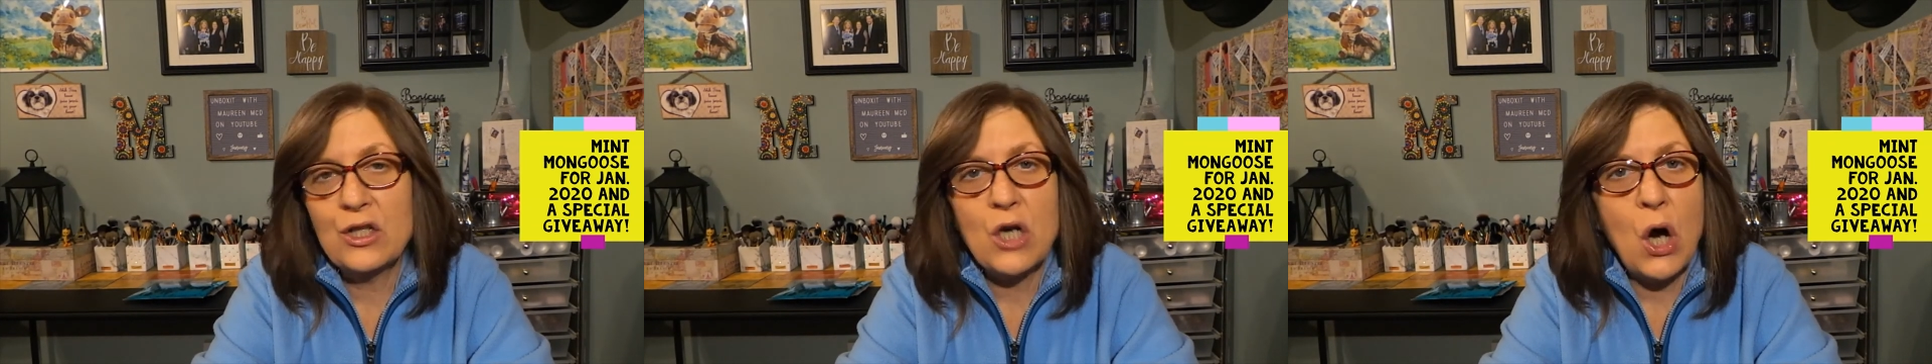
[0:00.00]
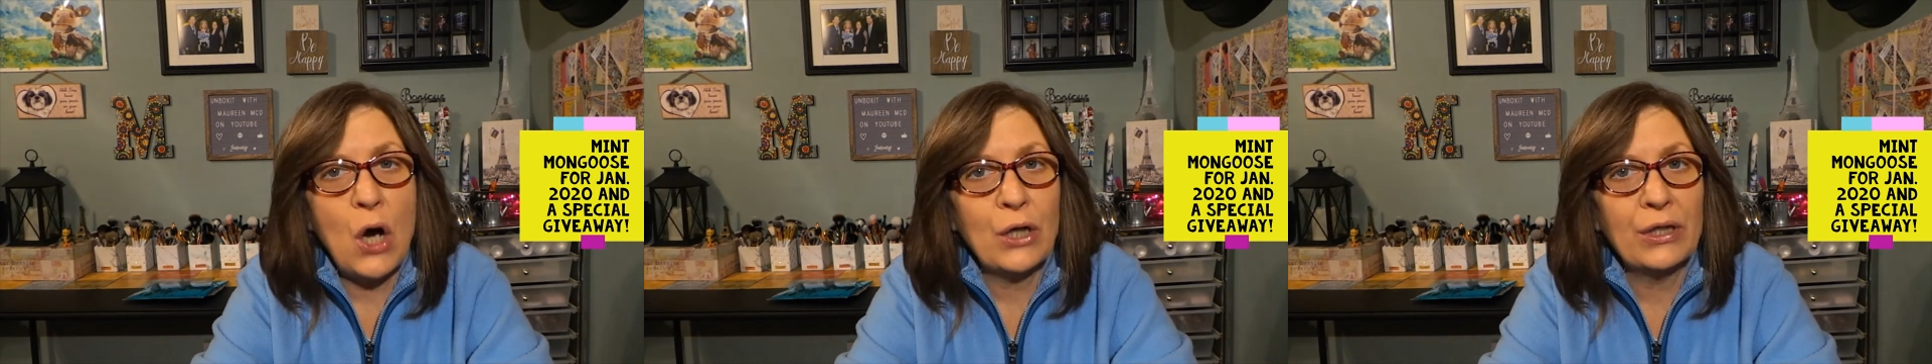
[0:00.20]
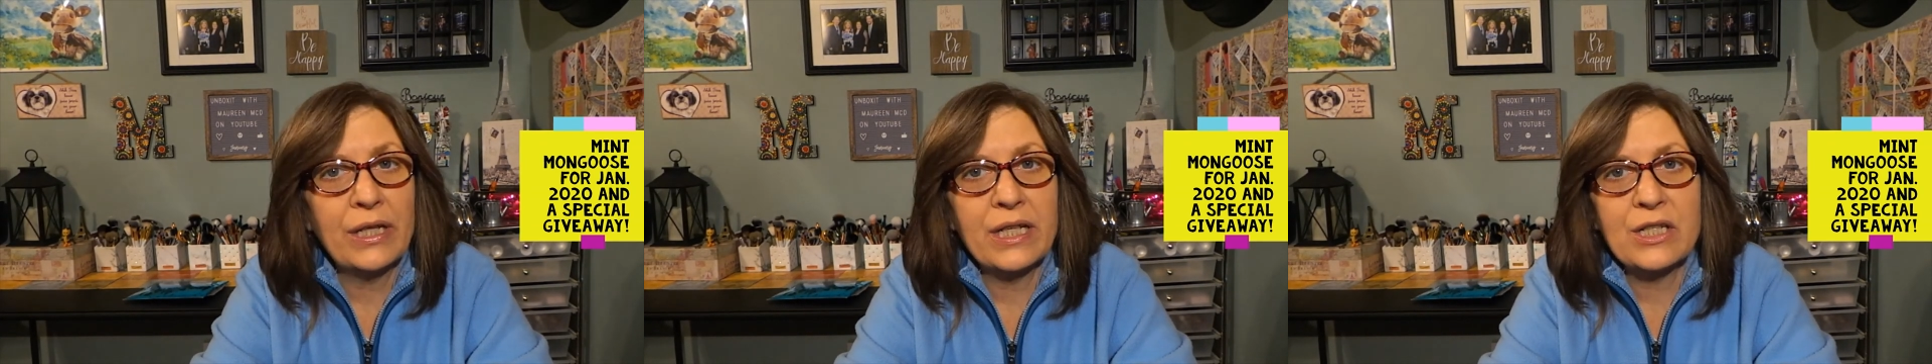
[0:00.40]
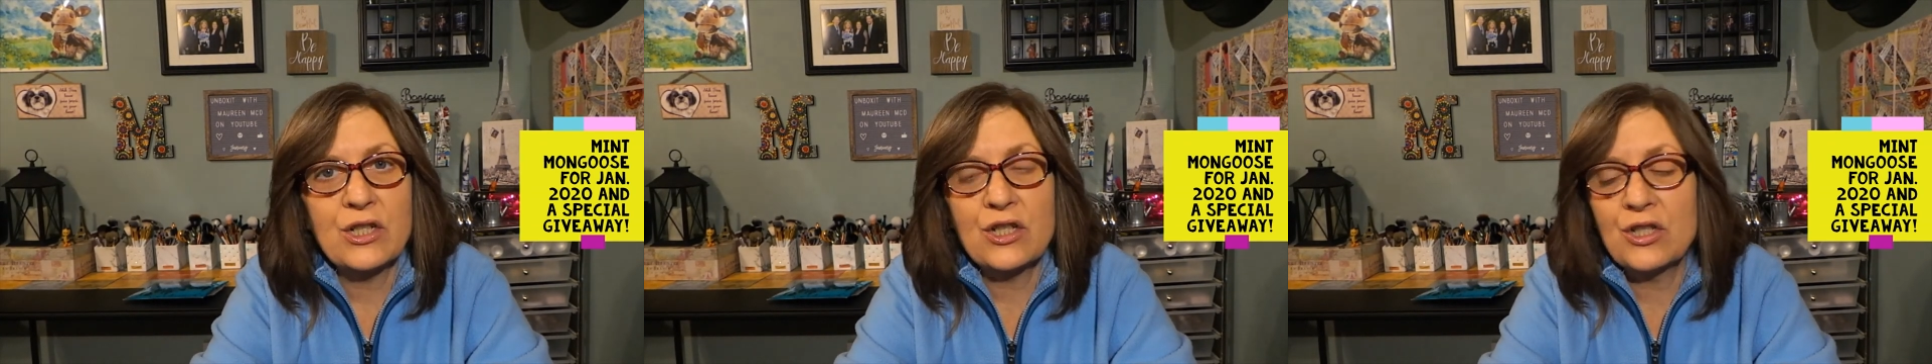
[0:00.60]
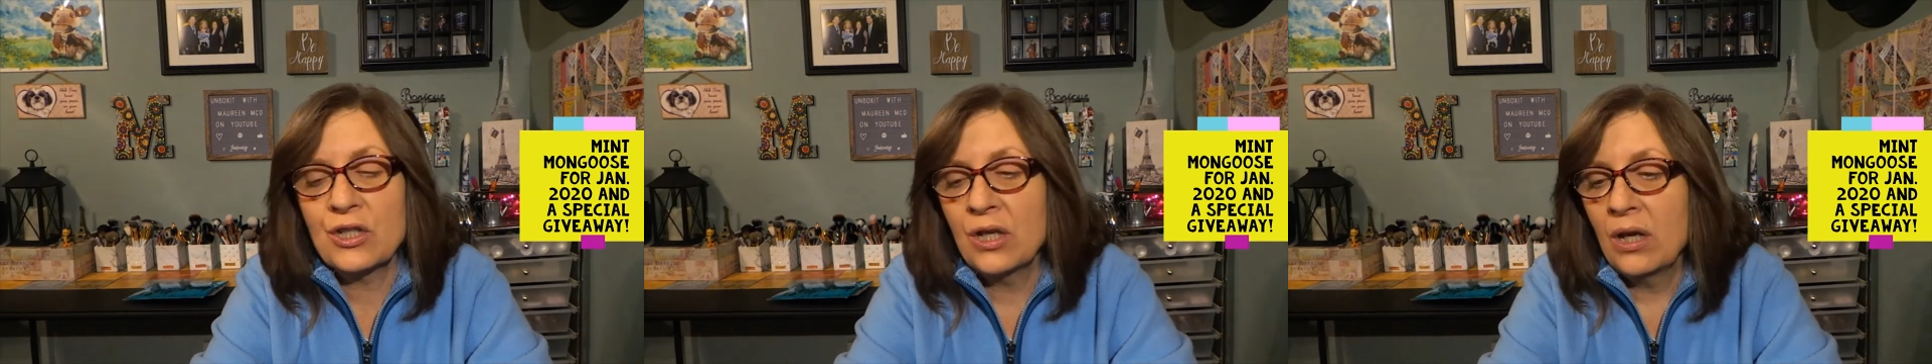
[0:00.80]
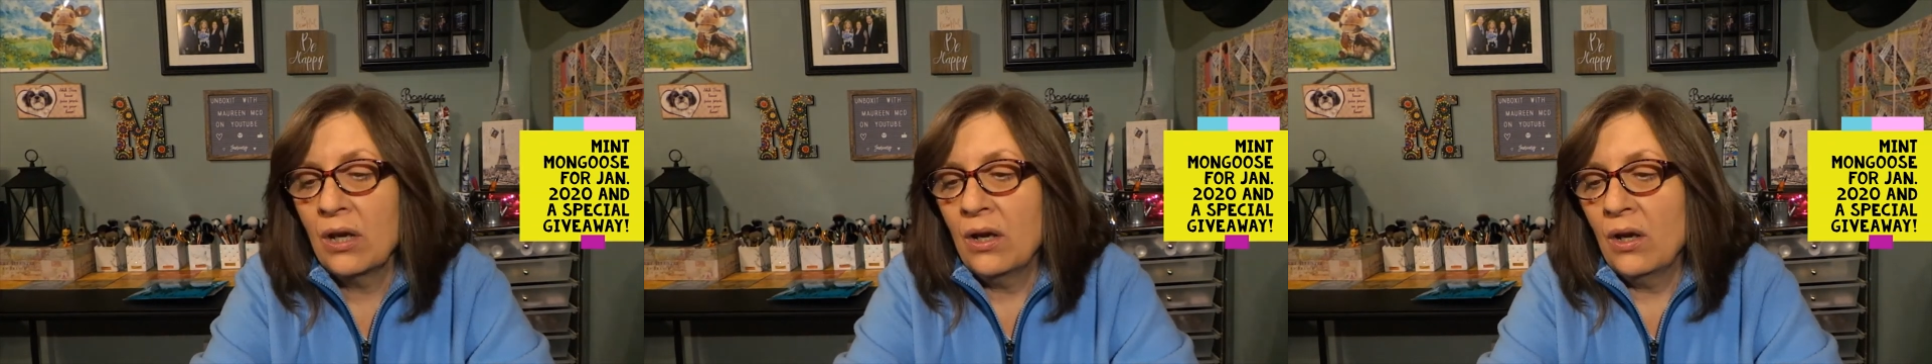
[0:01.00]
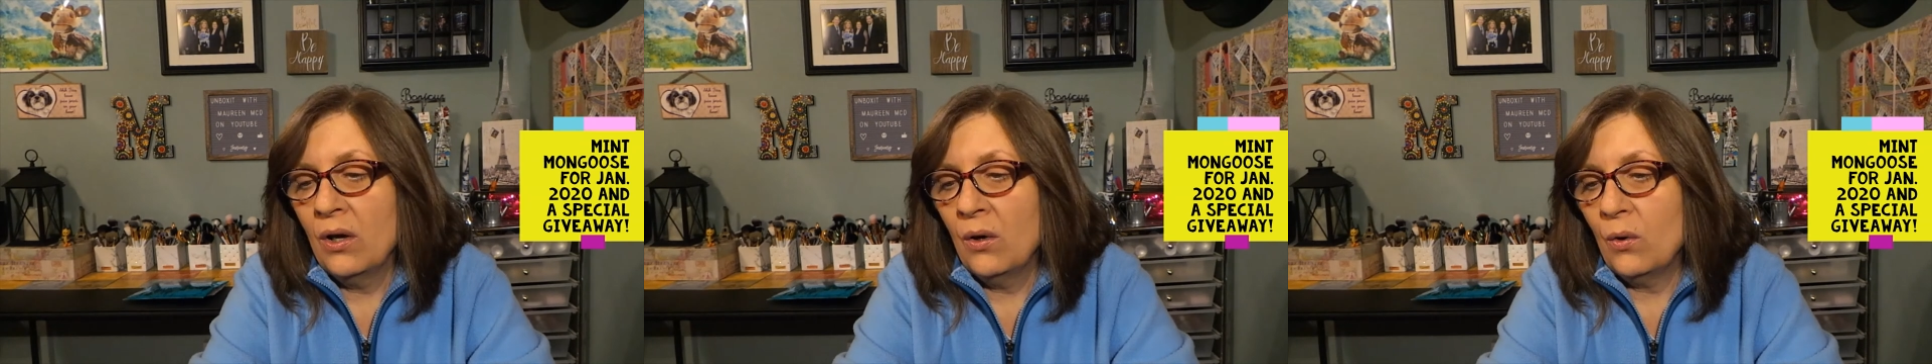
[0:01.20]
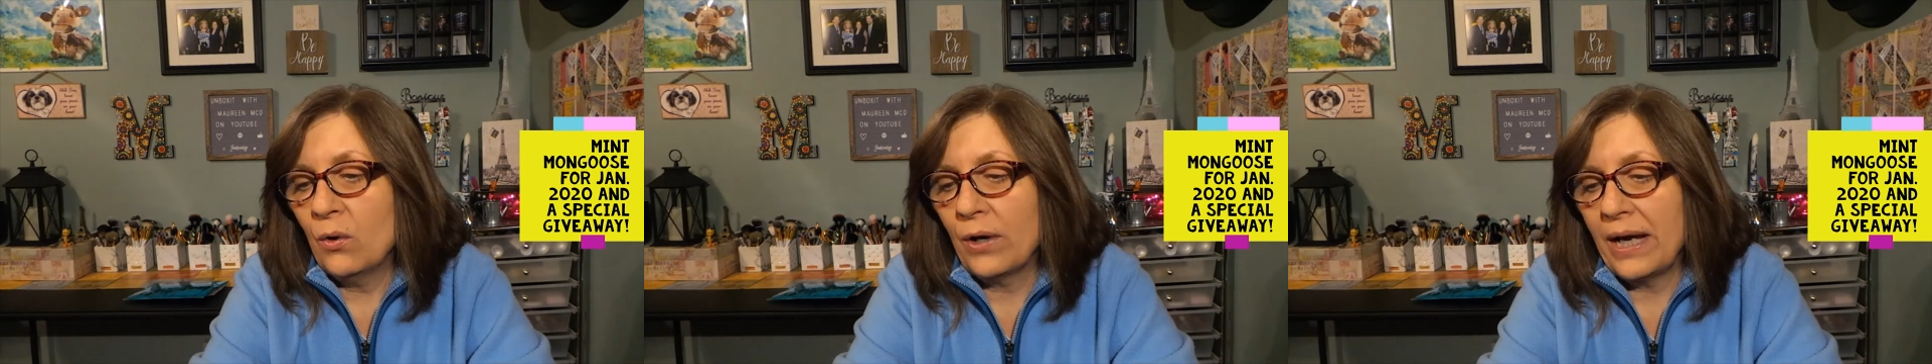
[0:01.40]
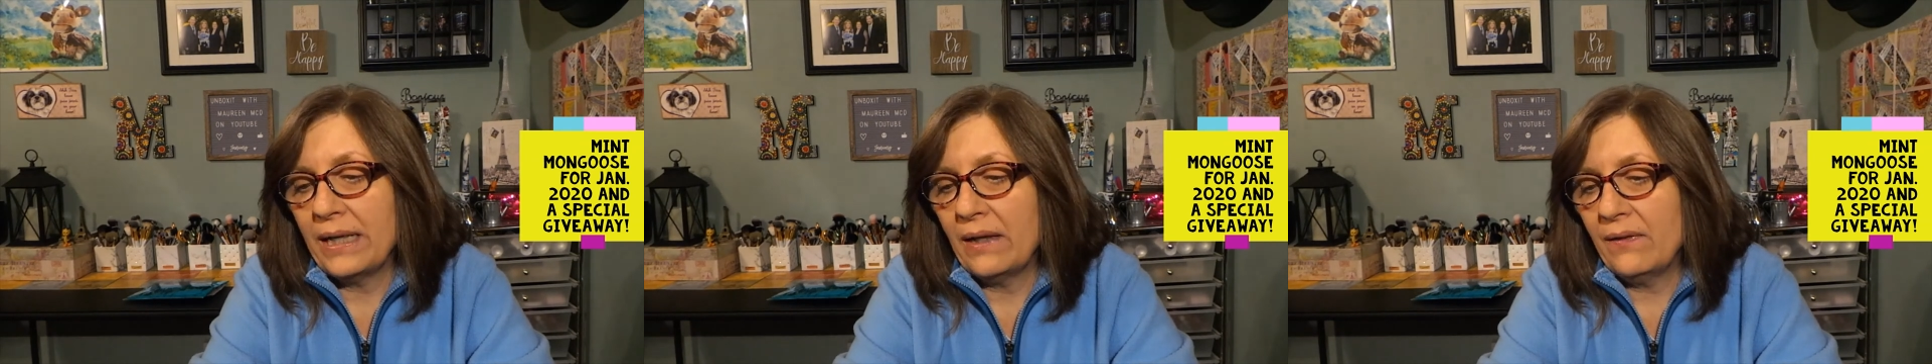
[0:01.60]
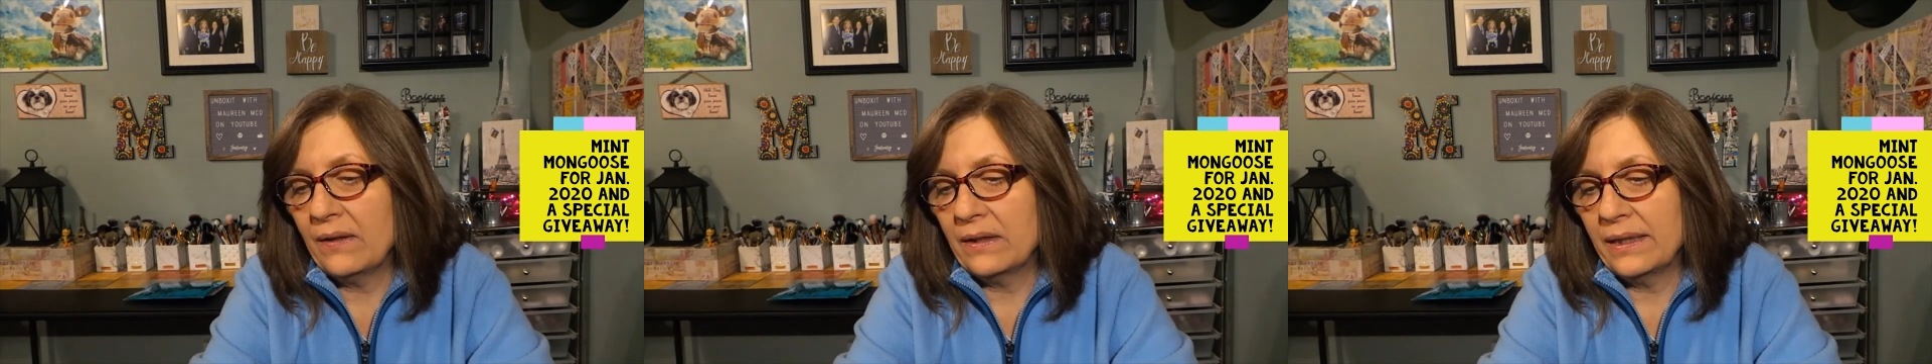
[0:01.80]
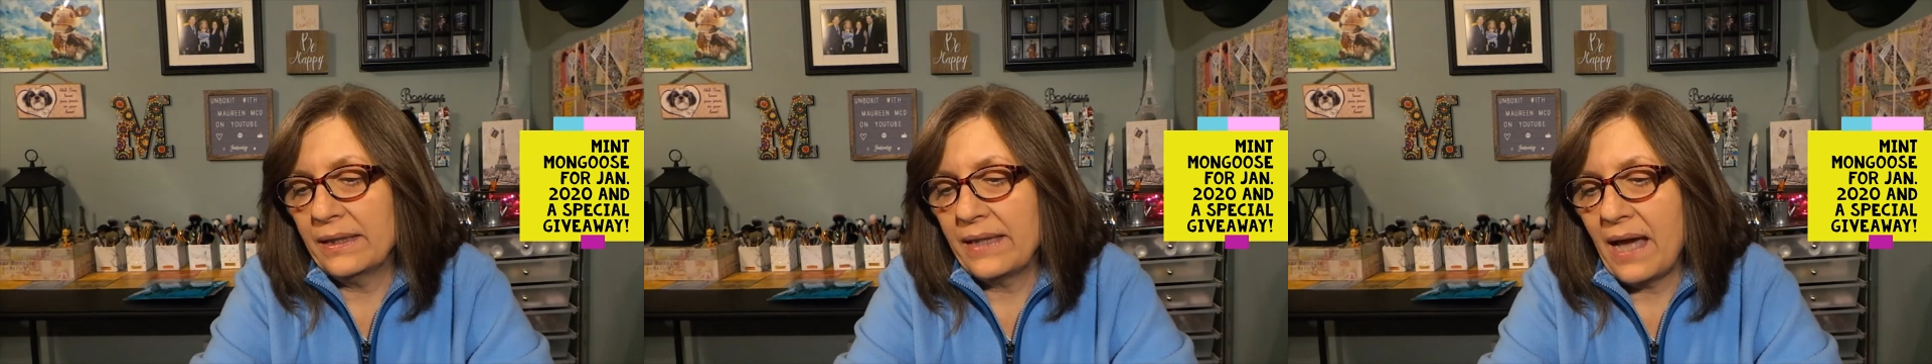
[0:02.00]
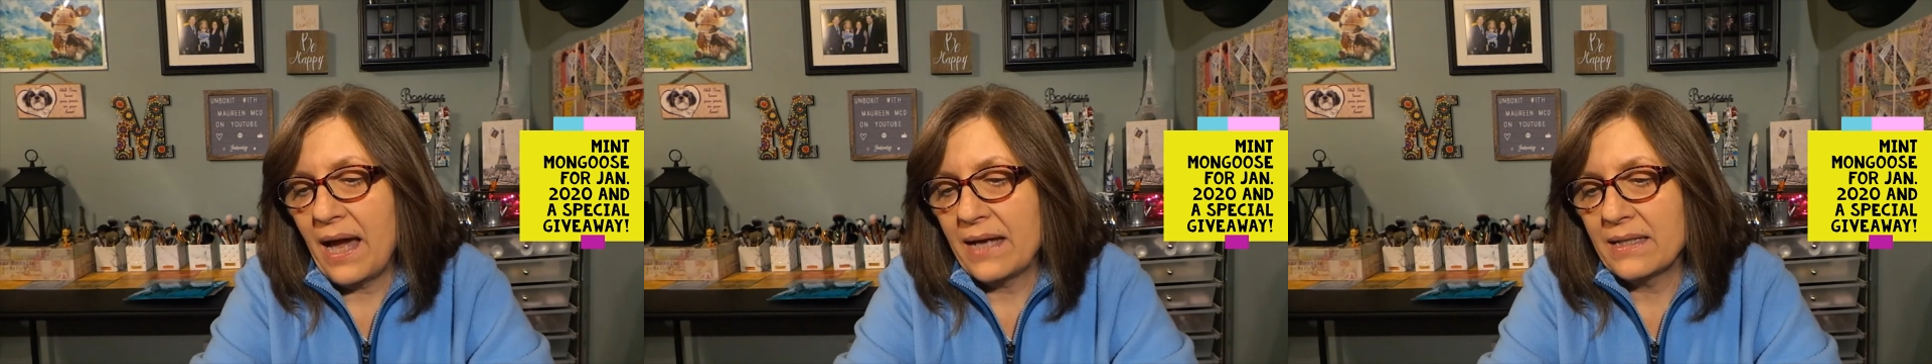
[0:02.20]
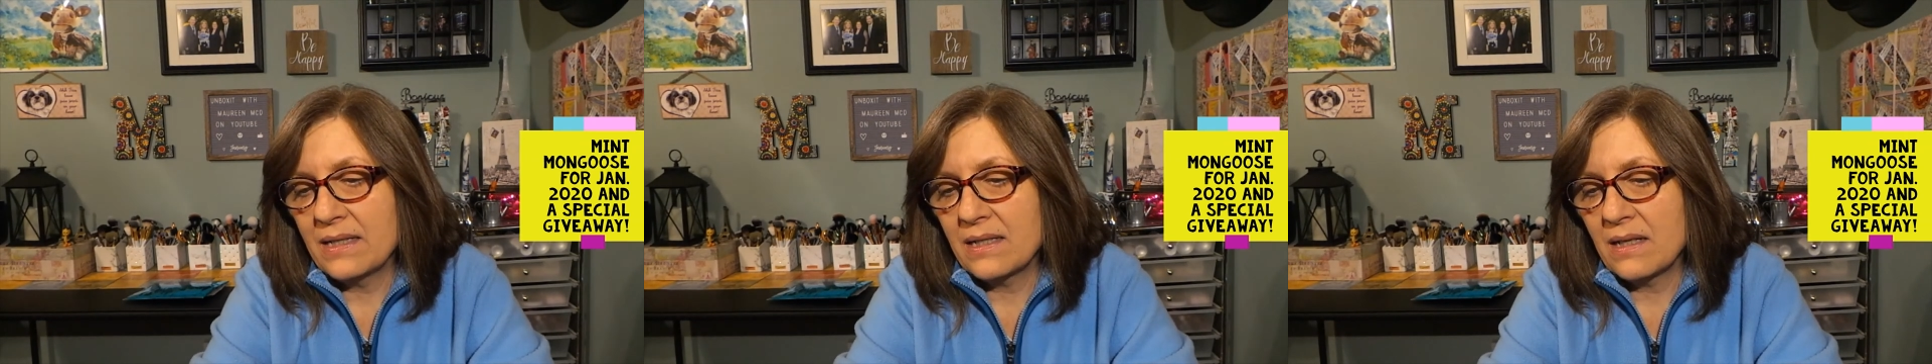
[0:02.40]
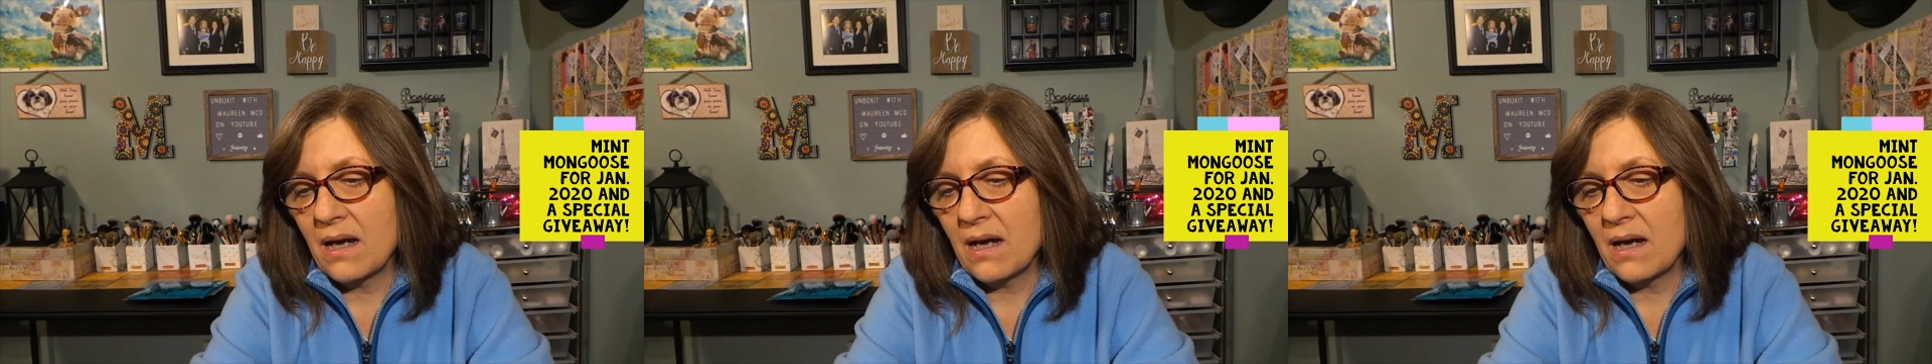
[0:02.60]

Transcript: tarnish, or anything like that.